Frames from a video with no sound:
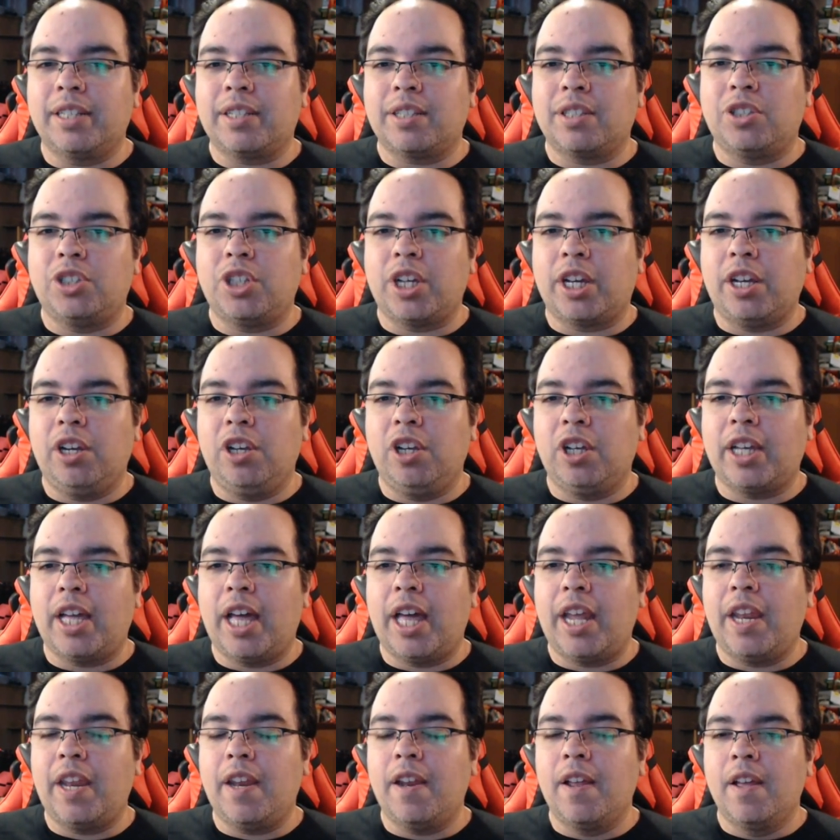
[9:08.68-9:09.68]
can check a look
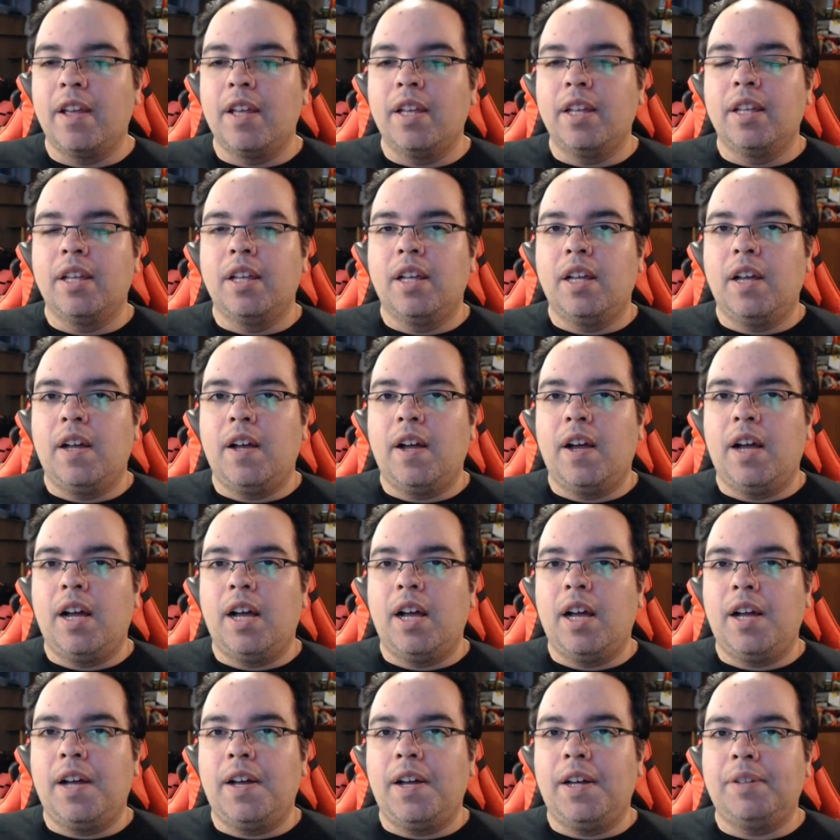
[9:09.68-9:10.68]
at it.
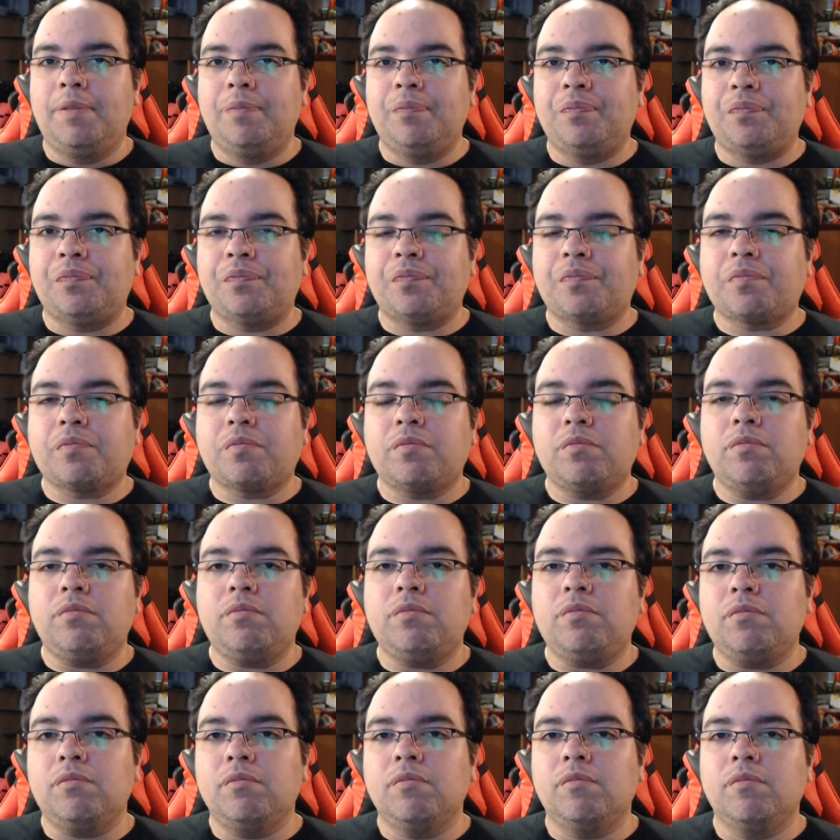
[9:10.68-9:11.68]
Uh,
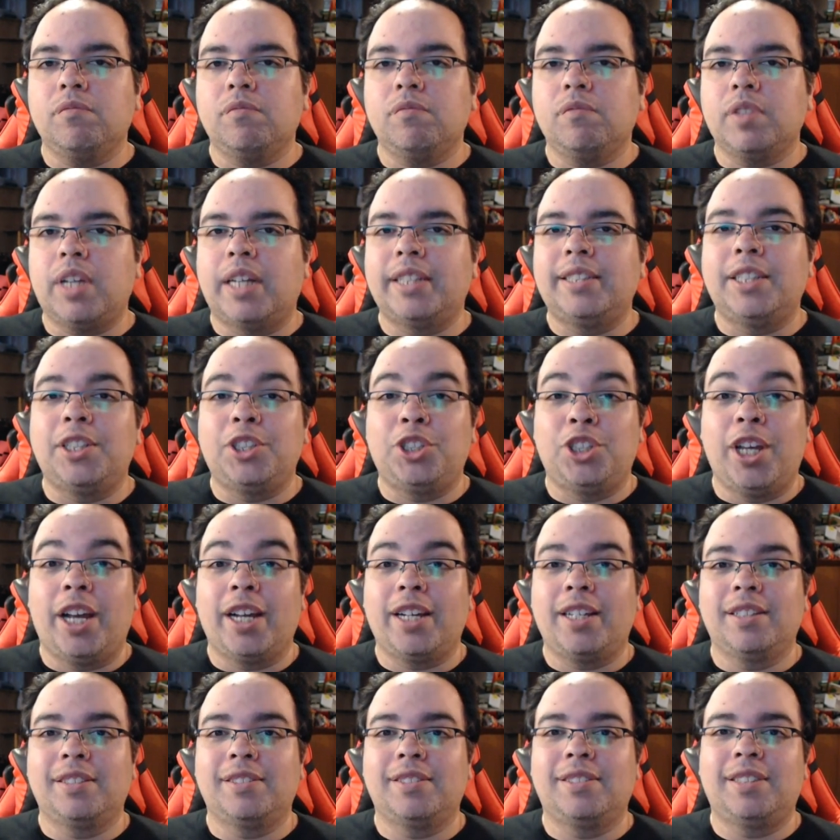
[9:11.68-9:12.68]
I said
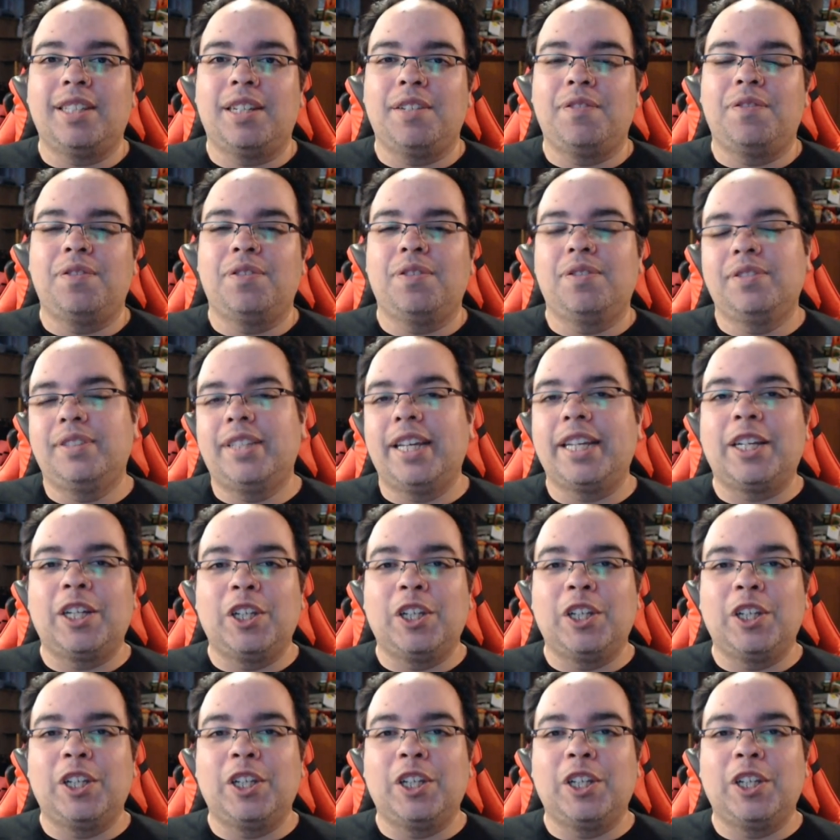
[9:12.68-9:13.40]
check instead of take a